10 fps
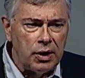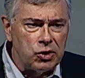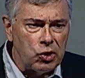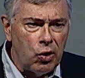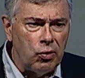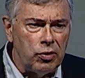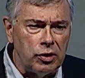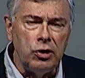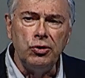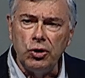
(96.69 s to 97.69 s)
So
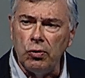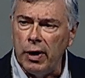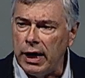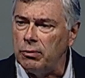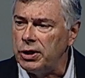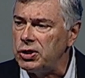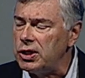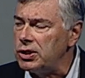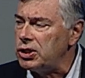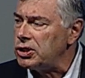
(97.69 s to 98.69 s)
the usual way in which
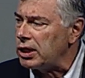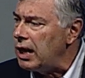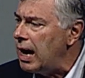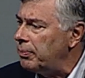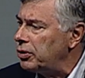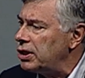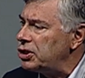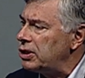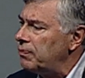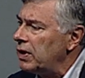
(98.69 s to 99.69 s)
this is
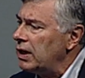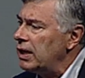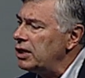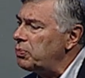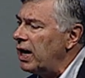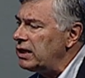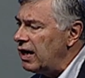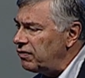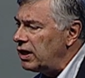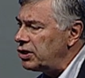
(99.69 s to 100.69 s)
accomplished is by
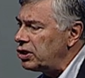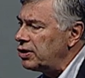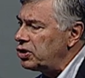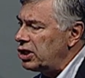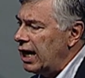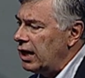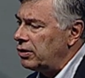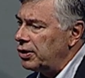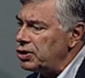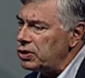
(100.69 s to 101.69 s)
definition of
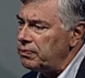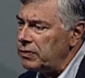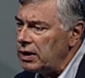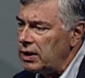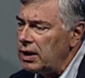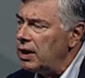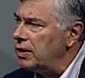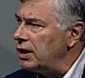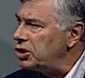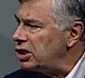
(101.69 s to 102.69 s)
standards.
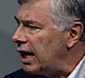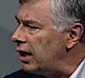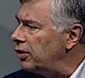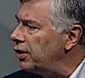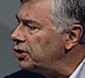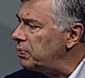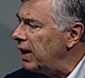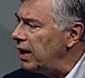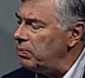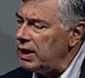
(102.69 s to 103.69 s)
These standards
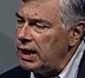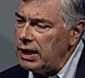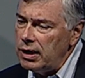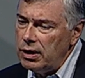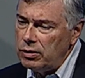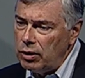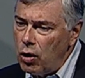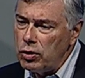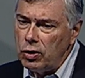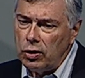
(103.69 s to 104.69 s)
may be
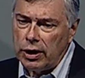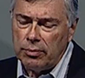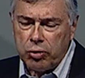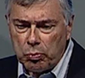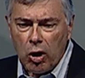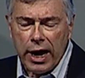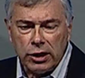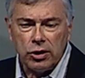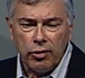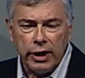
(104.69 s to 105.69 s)
local and
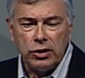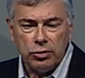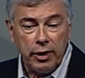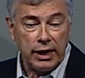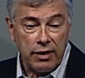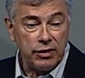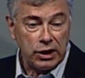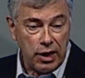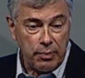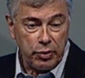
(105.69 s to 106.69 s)
proprietary to a
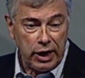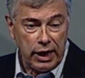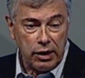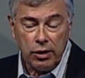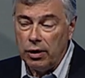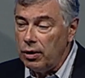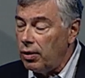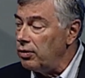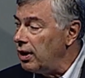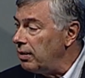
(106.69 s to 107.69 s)
given company,
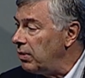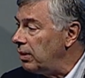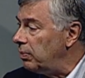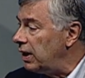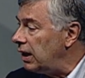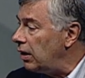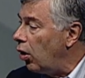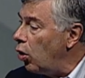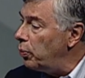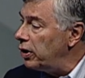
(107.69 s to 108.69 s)
or they may be
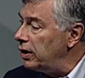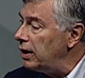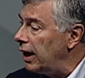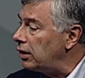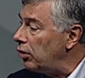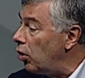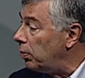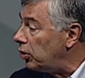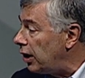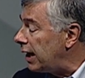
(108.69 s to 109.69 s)
open and
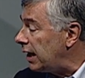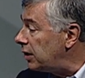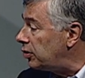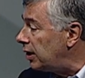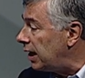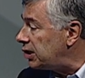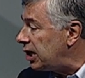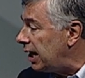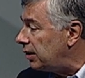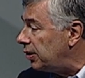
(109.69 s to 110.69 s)
global like internet
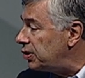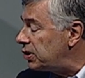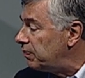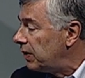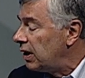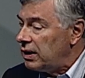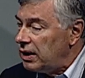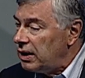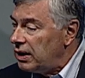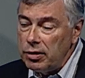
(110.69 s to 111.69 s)
standards.
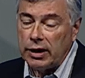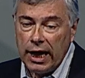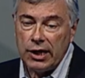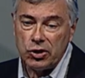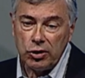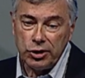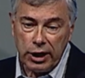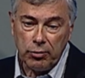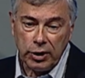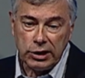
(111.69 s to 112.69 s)
In either case, they're
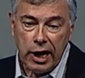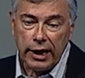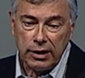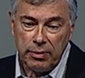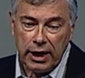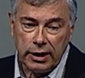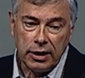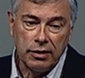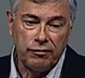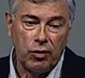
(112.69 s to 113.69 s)
generally documented
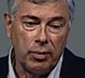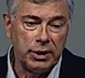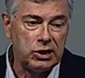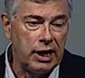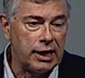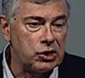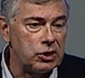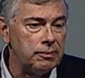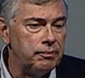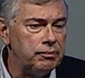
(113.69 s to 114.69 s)
in the form of
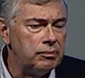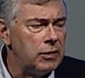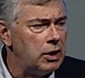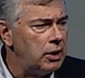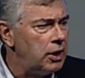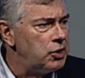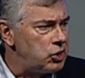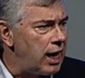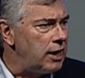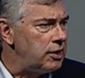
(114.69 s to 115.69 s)
text.
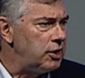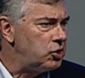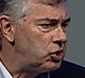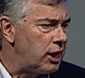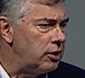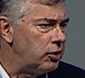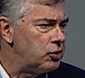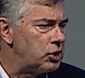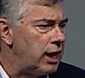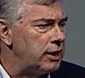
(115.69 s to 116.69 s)
So how do these
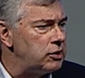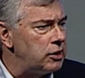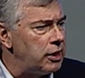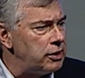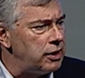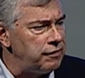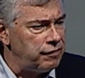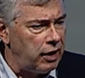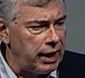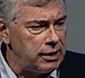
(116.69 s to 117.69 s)
standards get uh,
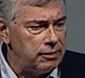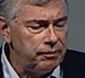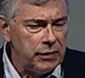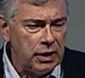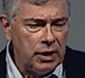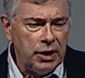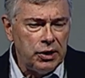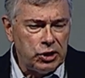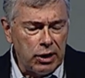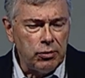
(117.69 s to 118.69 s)
defined?
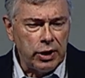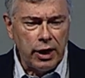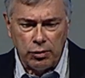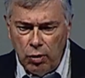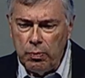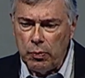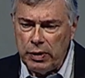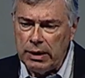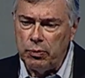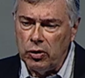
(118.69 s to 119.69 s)
Generally, a group of
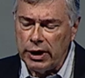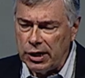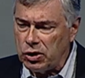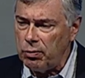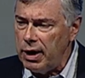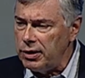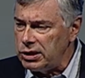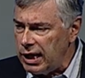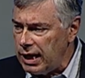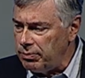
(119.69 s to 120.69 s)
people gets around a
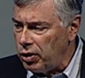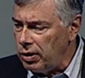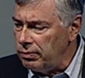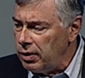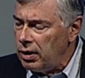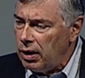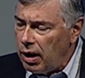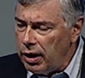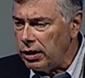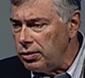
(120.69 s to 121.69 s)
table,
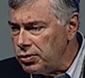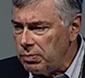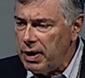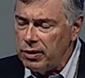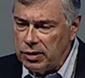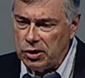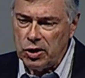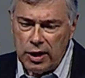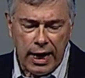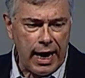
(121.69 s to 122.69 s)
argues about
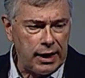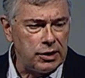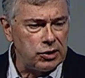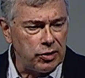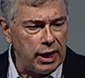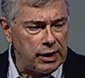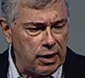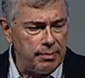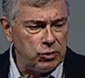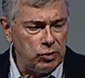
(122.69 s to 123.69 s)
this and that until they
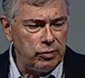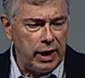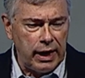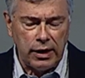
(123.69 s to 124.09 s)
come to a